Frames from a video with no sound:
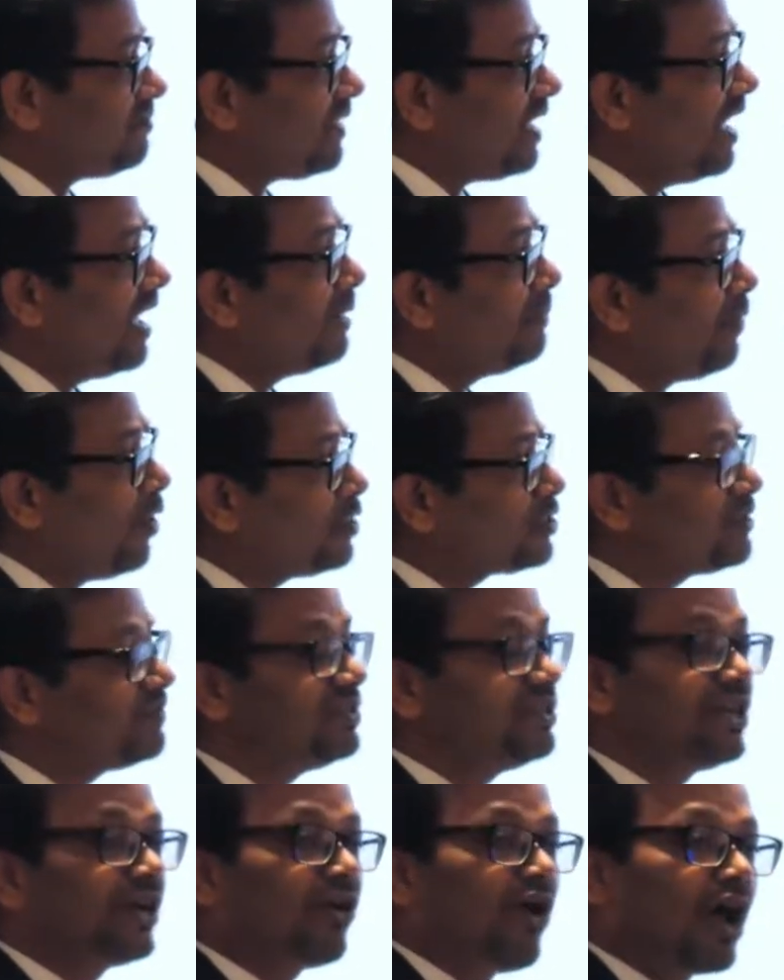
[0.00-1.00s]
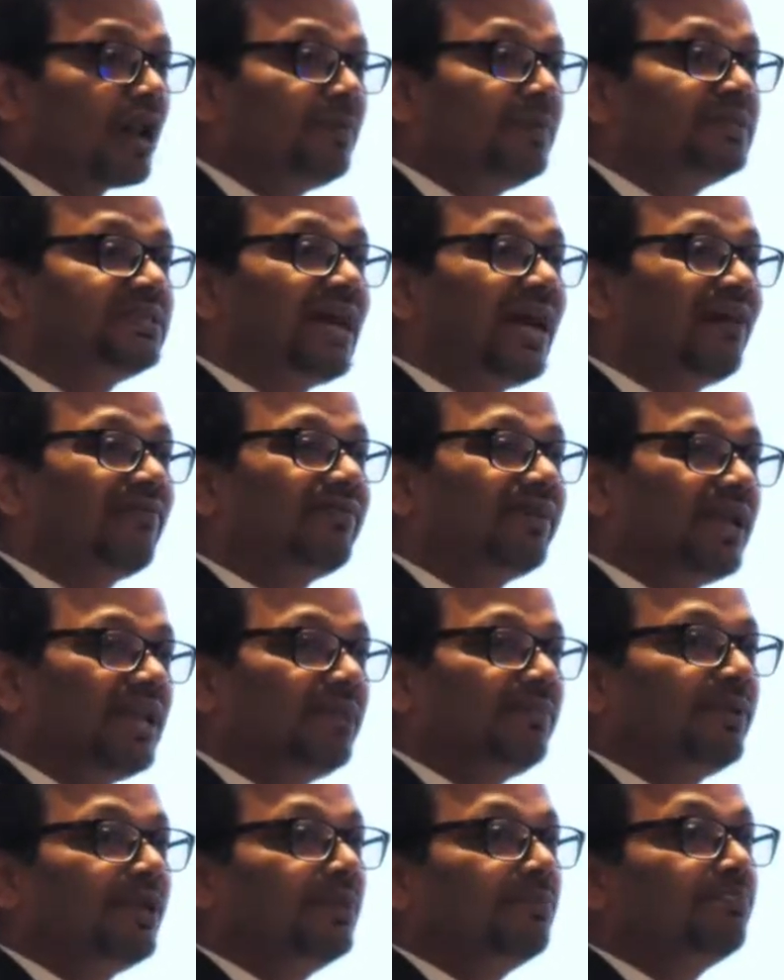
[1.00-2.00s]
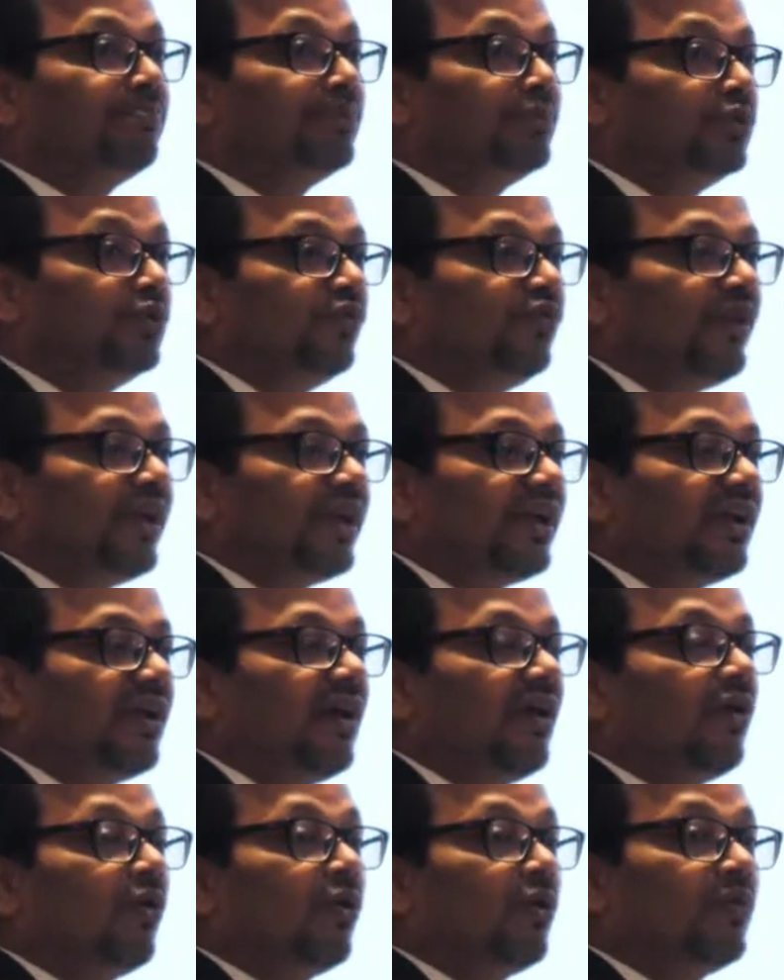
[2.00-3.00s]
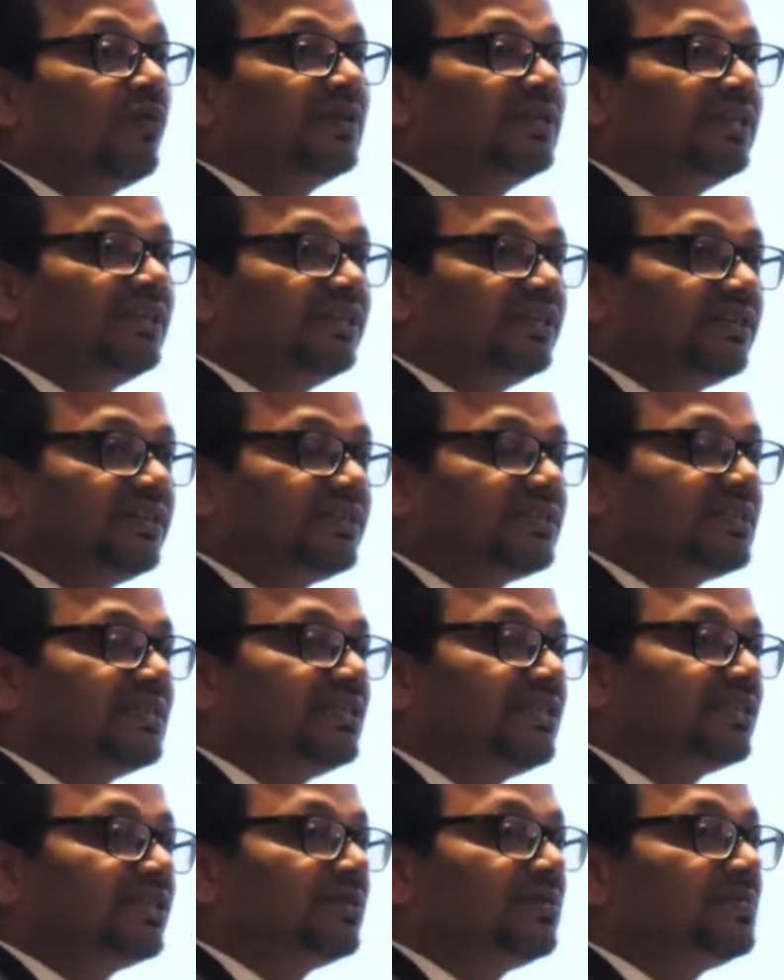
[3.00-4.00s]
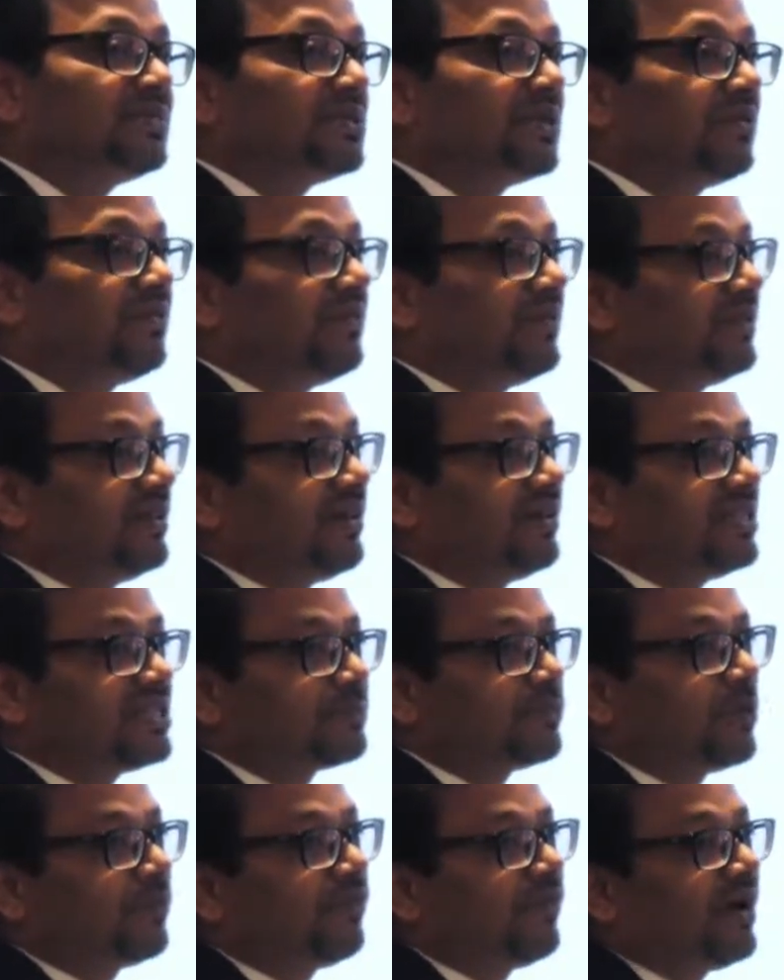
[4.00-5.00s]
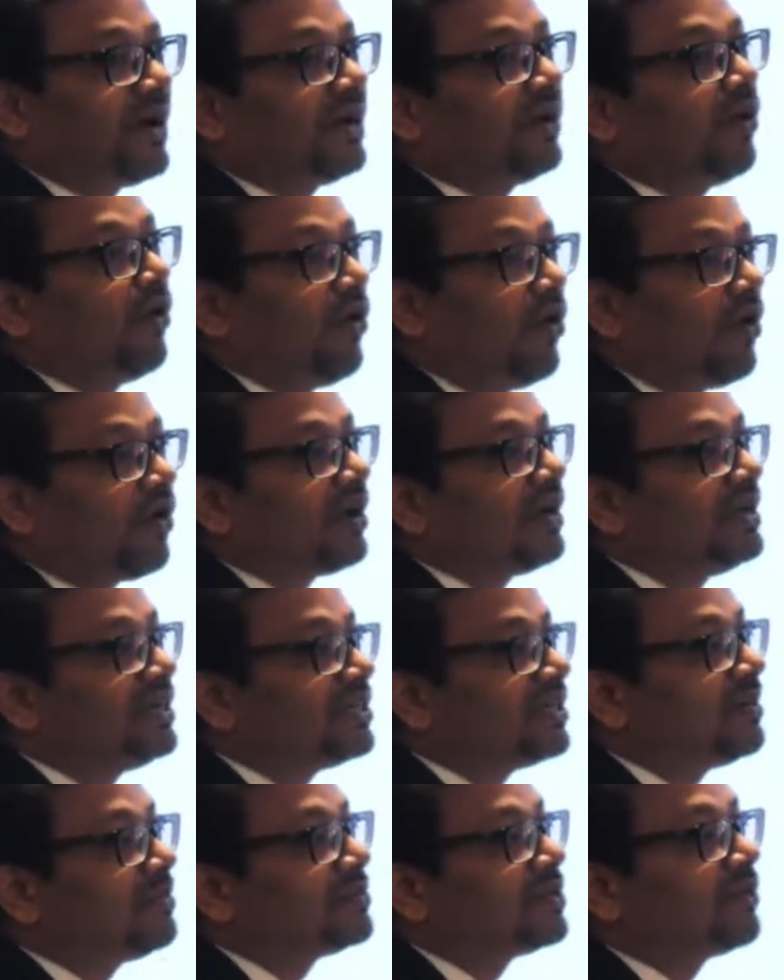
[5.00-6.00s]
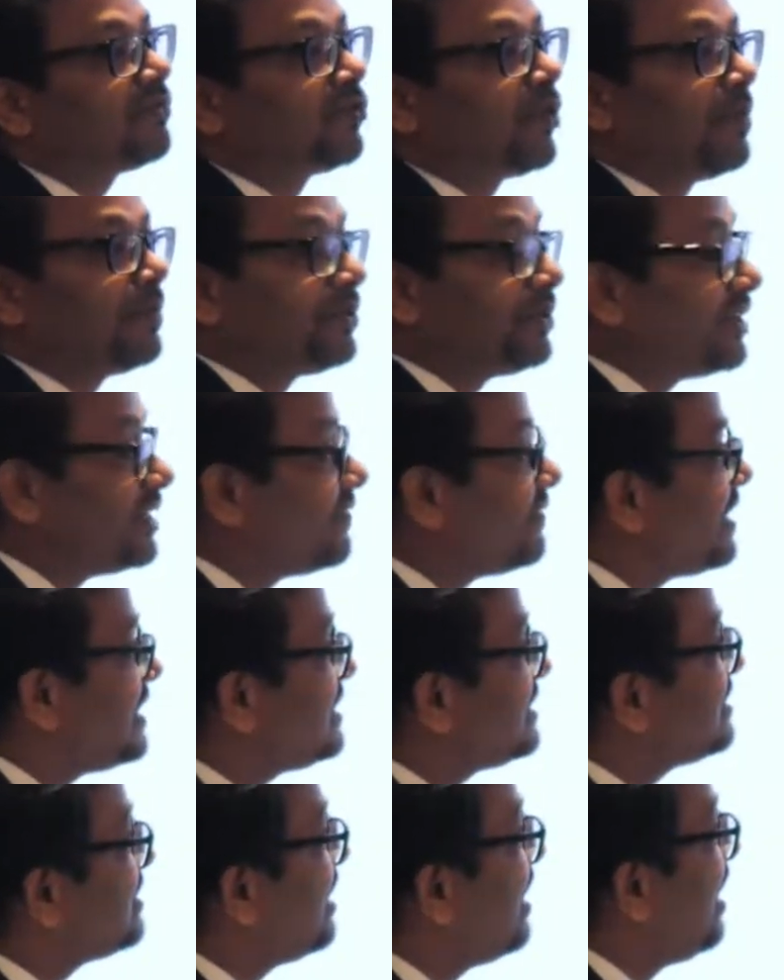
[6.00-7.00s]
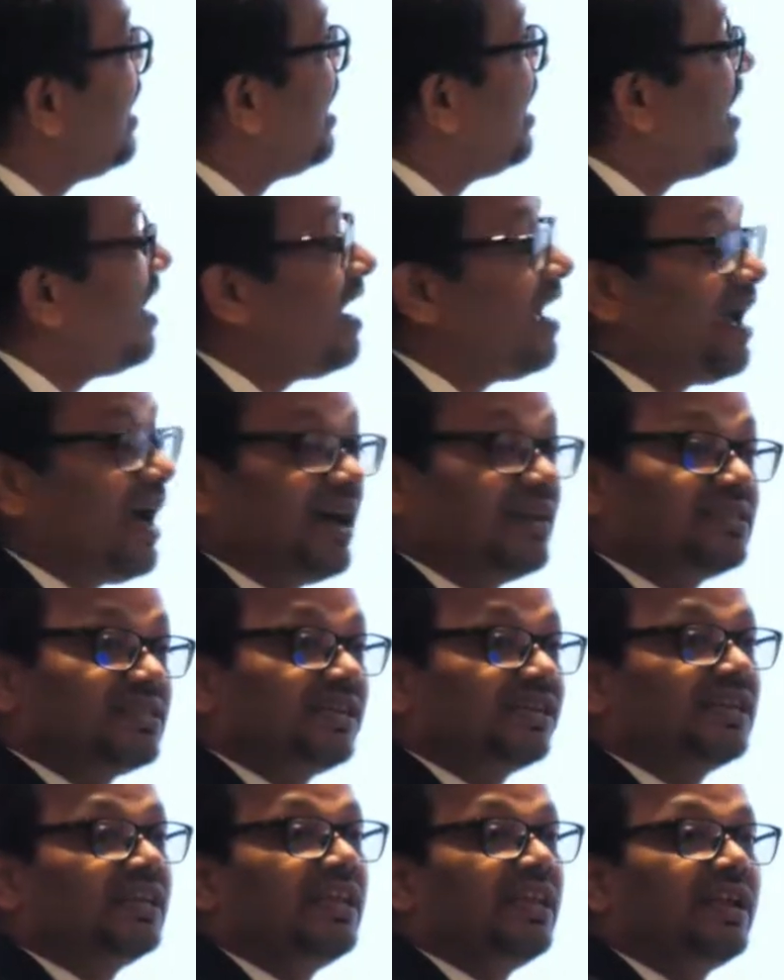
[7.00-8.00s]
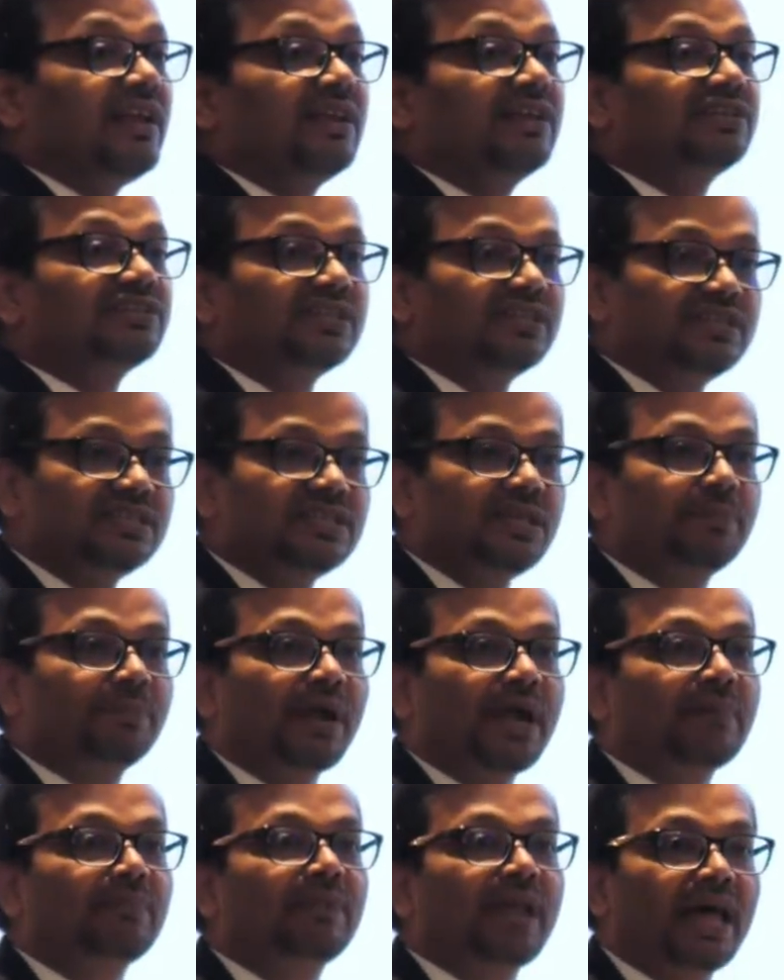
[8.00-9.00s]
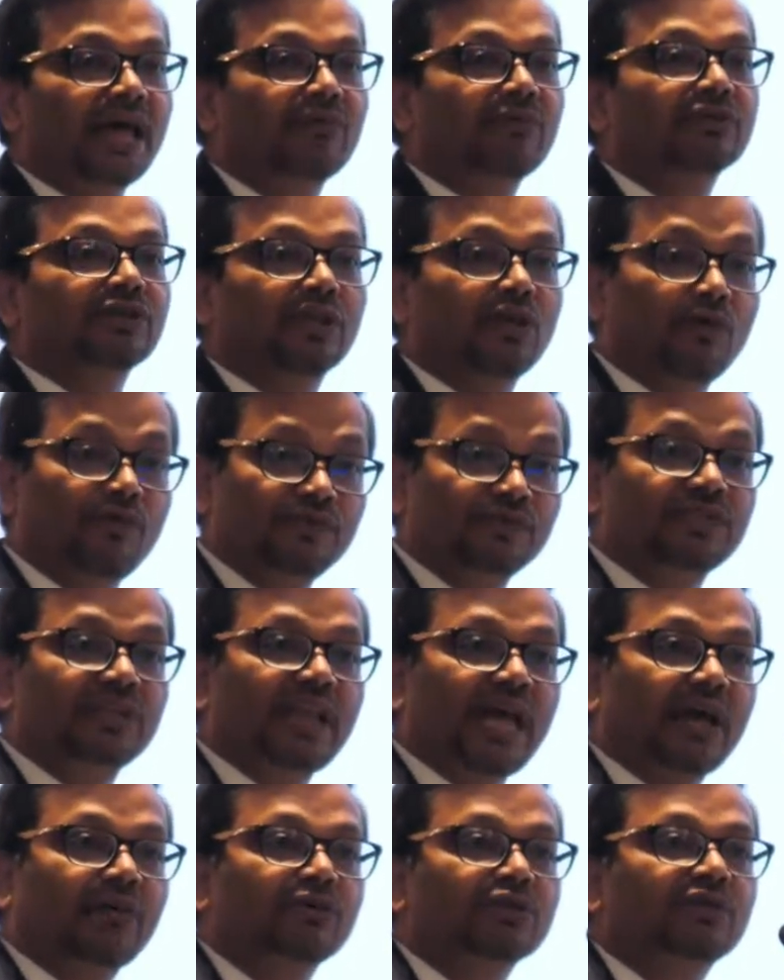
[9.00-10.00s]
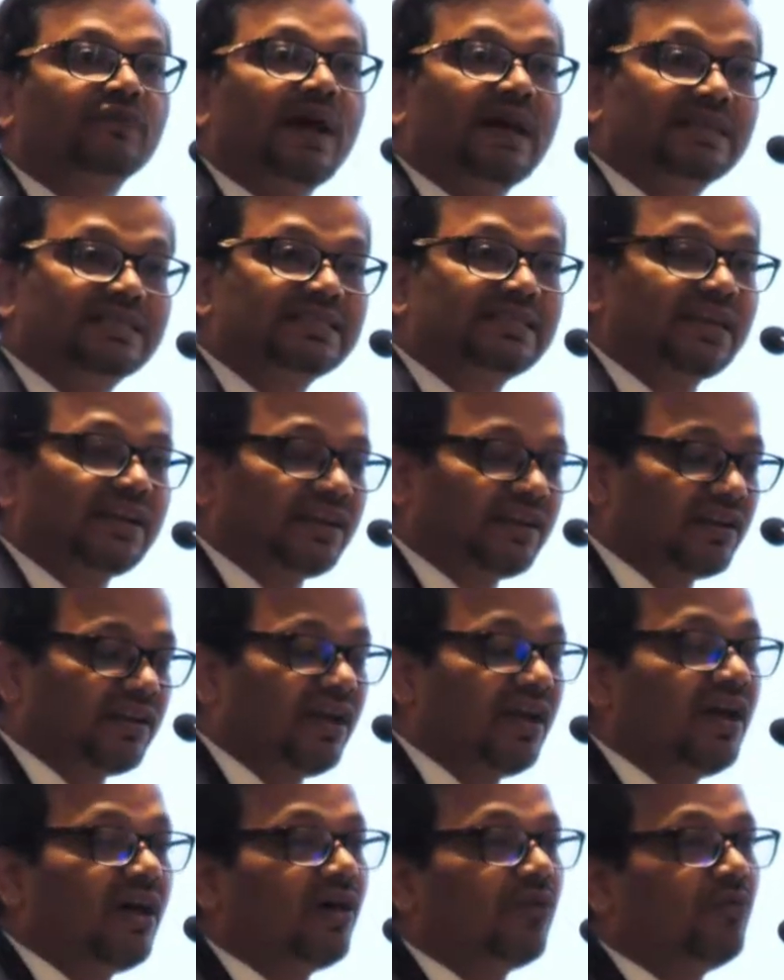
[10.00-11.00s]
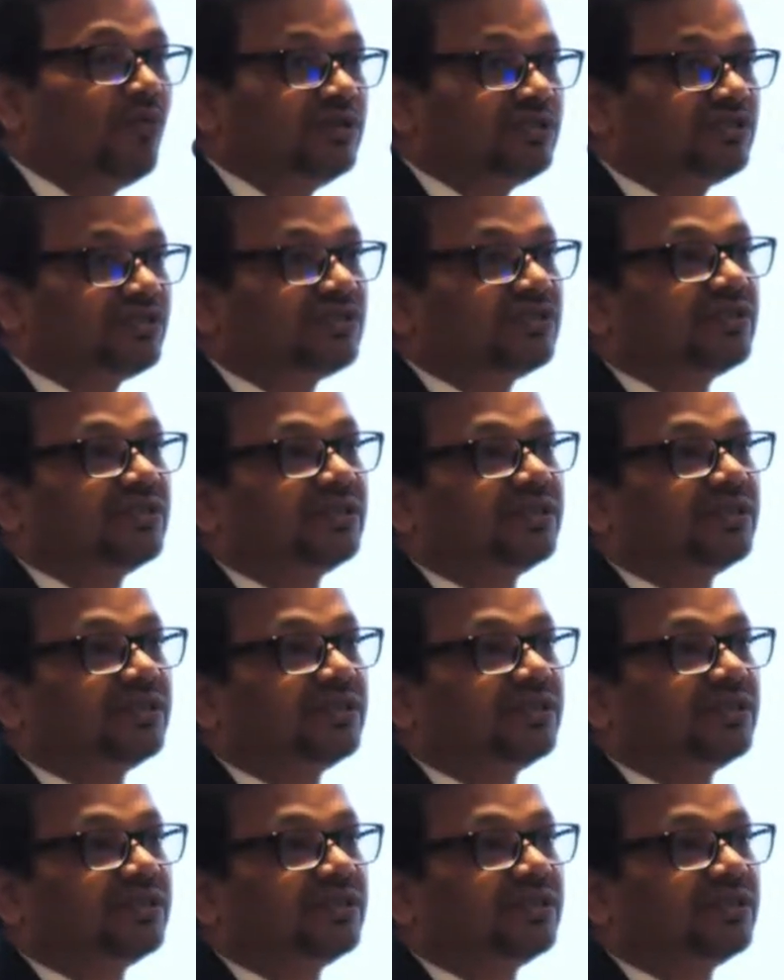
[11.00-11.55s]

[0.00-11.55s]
And most of these economies have really been improving over the years in terms of their risk profile or in terms of competitiveness. And certainly English is the prime language and official language of ASEAN, which